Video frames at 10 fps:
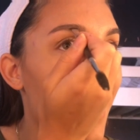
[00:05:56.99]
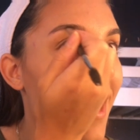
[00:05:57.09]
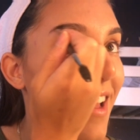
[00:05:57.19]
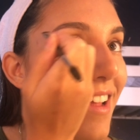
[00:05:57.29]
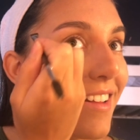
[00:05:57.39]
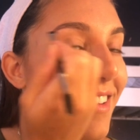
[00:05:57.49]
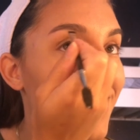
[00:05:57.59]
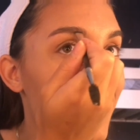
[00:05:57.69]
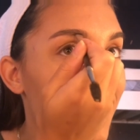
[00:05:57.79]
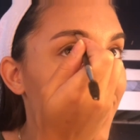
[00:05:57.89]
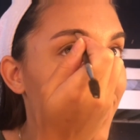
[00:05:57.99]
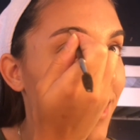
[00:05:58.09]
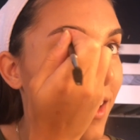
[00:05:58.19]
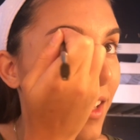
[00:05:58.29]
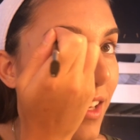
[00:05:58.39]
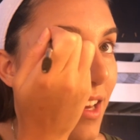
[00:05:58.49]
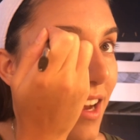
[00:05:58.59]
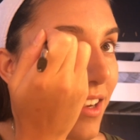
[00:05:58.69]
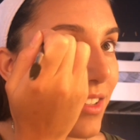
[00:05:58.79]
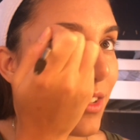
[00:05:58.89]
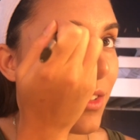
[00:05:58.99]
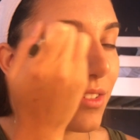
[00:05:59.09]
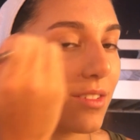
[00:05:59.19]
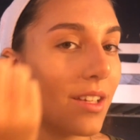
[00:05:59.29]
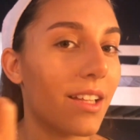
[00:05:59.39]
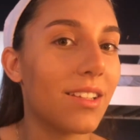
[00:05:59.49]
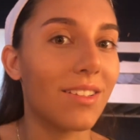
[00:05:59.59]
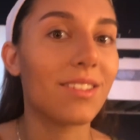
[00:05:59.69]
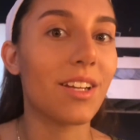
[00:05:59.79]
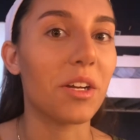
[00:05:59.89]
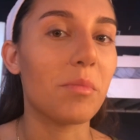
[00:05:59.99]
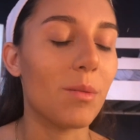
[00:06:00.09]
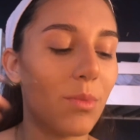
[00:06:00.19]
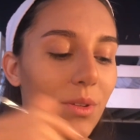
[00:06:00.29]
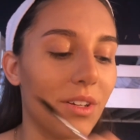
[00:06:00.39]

and the actors, like the scary people,